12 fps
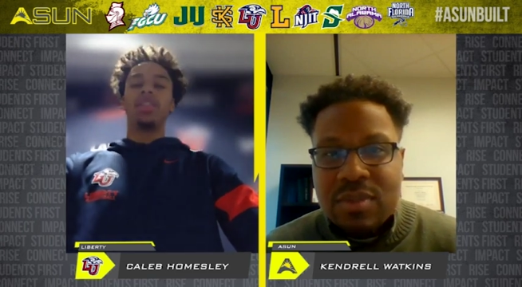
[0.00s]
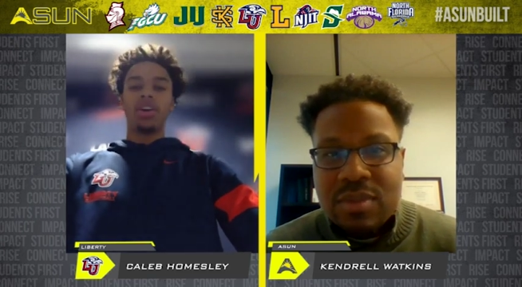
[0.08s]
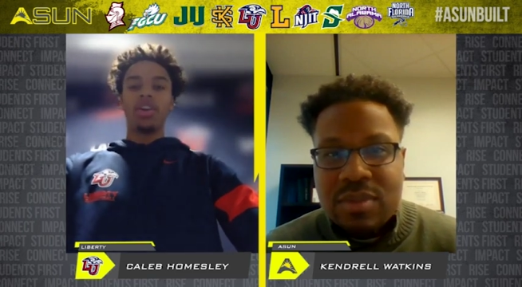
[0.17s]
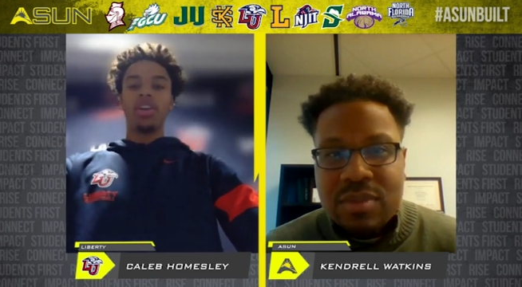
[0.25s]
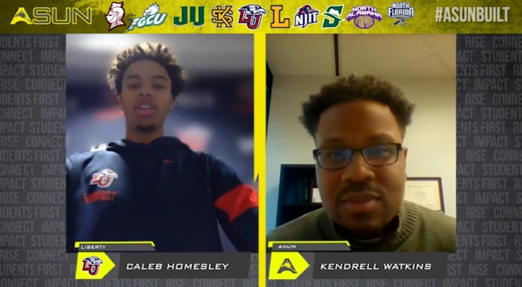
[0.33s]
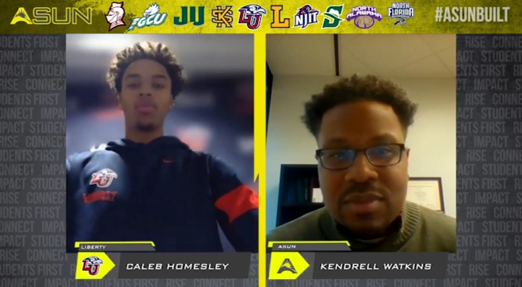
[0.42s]

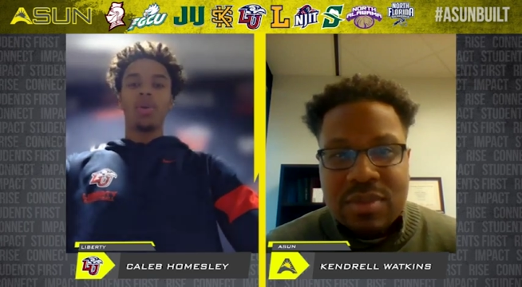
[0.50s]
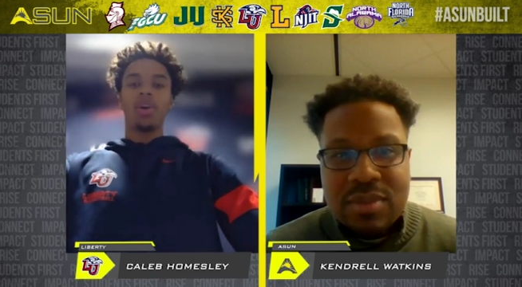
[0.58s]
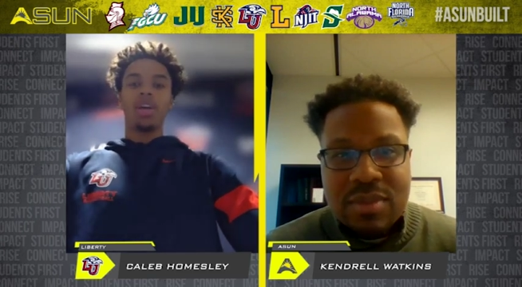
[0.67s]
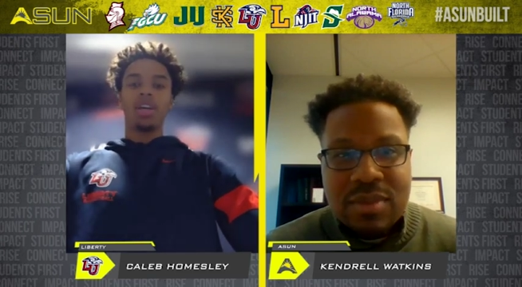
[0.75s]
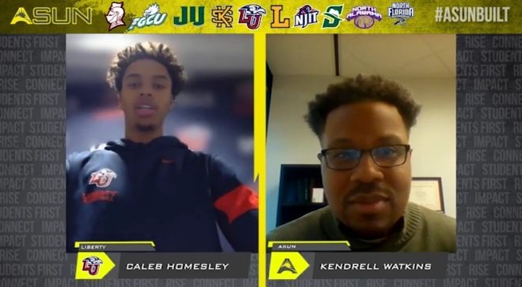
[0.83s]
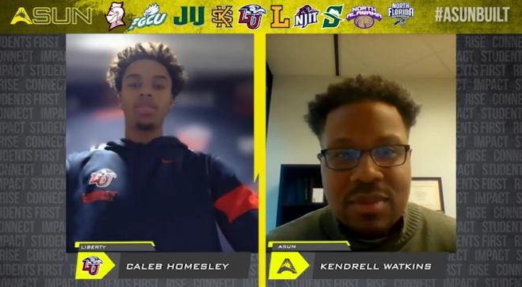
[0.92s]
Speaker 1: 30th point
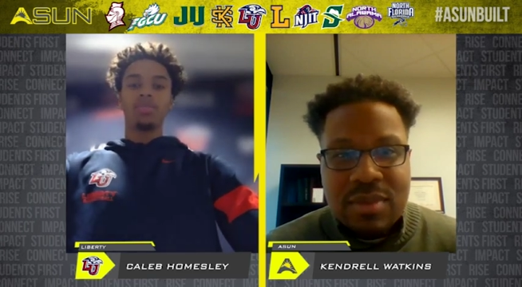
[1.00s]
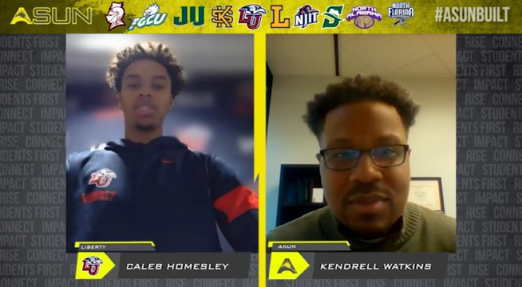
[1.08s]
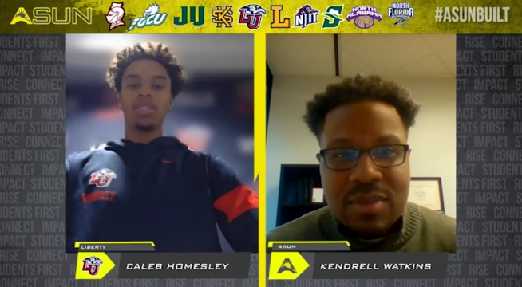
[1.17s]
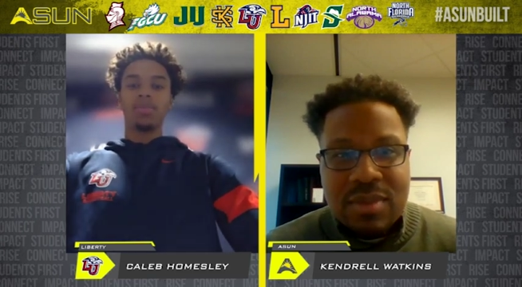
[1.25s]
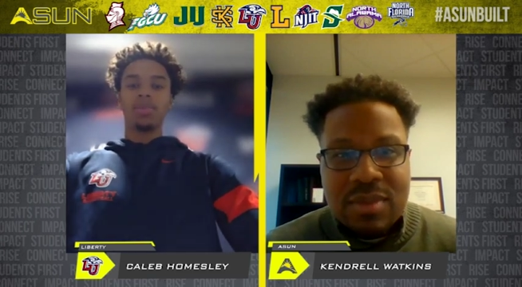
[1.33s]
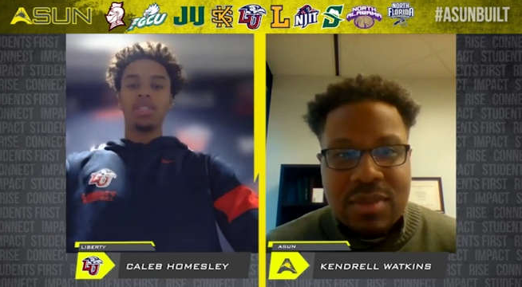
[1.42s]
against
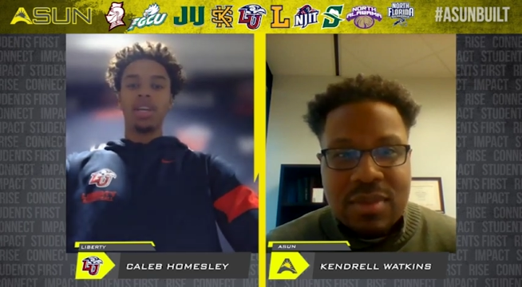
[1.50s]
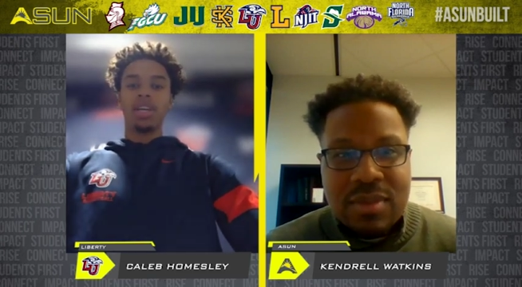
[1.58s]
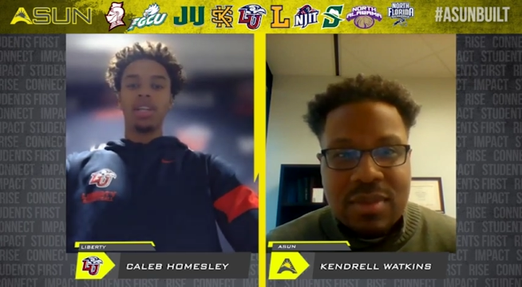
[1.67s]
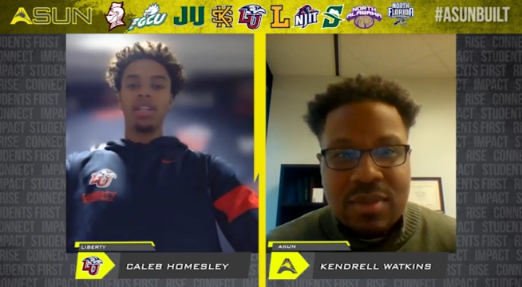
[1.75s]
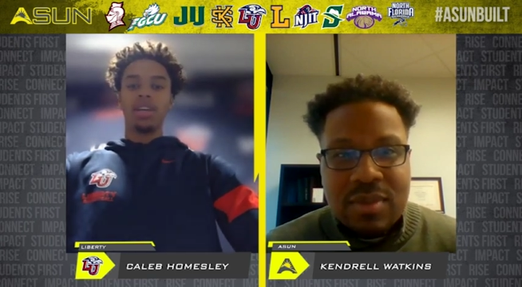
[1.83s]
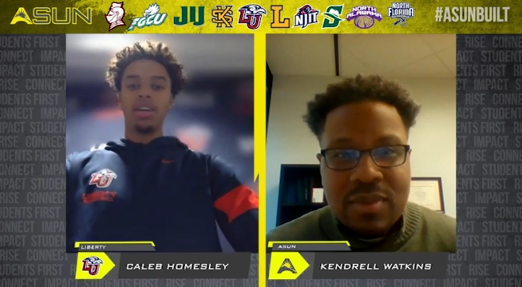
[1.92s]
Mississippi State.
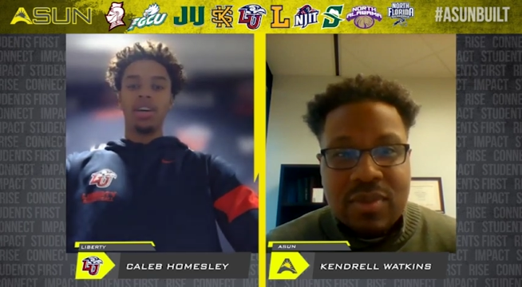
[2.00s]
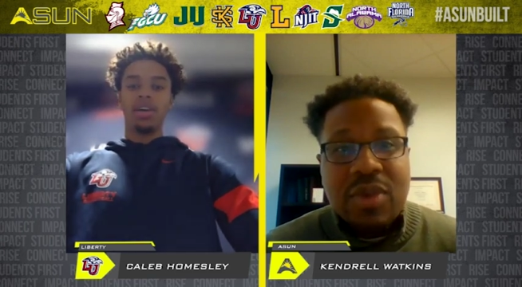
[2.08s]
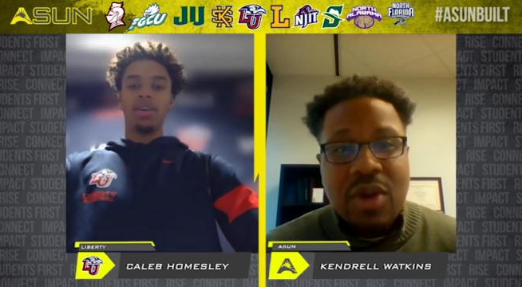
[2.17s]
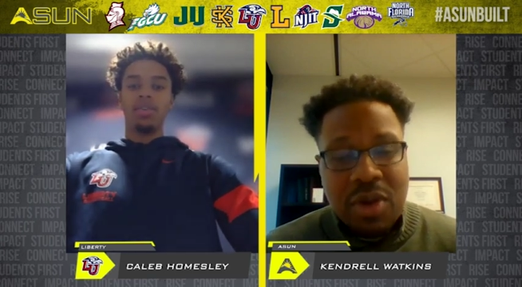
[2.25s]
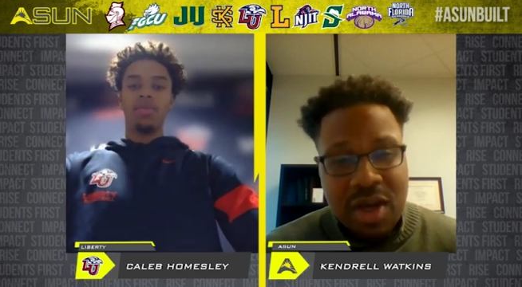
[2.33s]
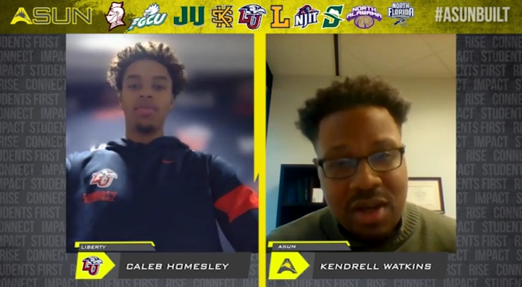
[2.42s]

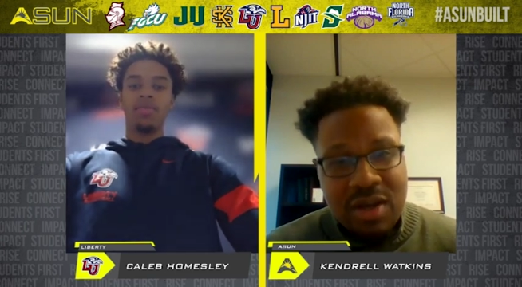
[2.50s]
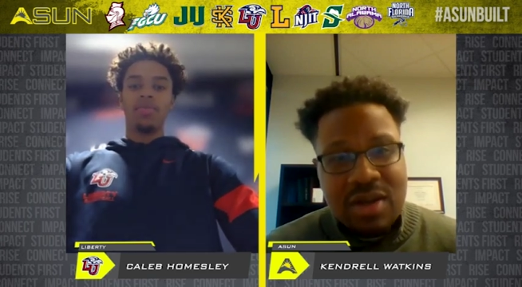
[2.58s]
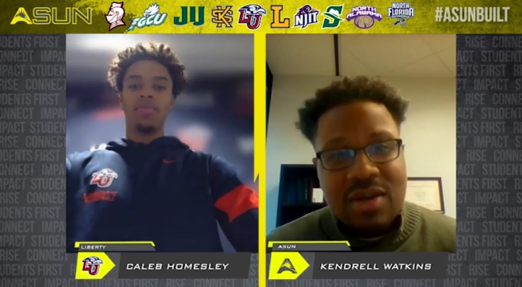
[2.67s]
Uh, okay